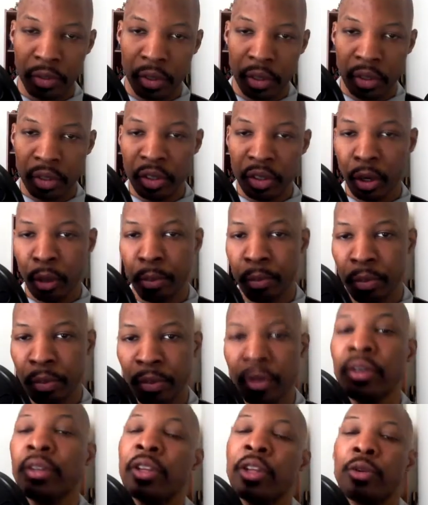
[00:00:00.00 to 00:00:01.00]
So,
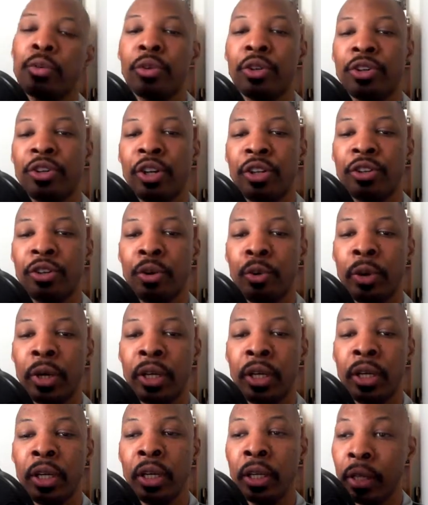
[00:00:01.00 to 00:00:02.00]
this one's just a
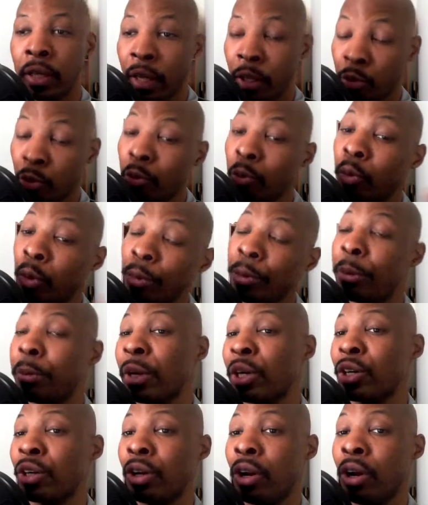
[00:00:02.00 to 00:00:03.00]
quickie. Next one will be
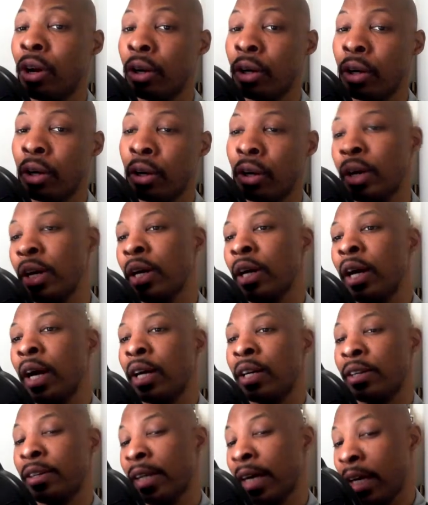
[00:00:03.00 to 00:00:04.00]
much longer. I
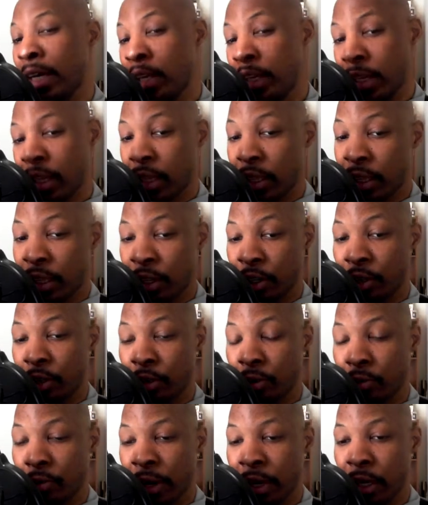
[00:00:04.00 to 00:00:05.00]
just had to get things
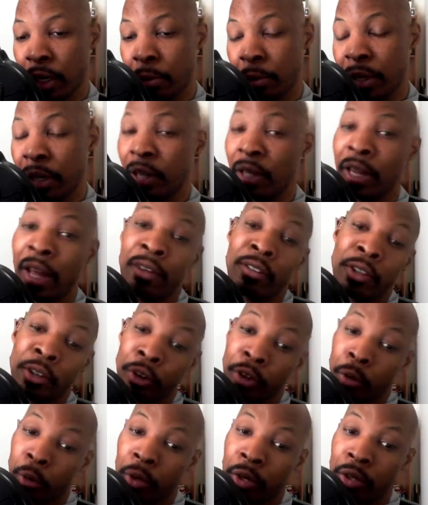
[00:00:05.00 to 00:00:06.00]
ready because I have to go to
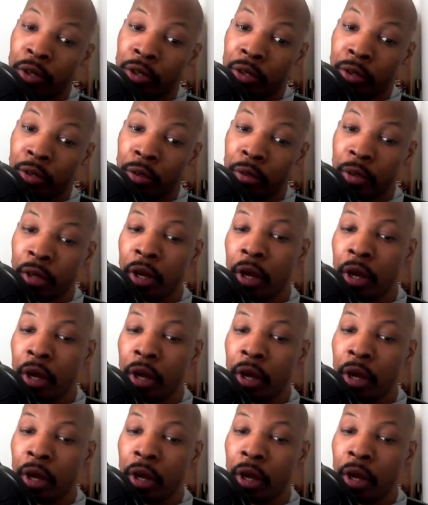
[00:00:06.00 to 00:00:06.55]
work soon.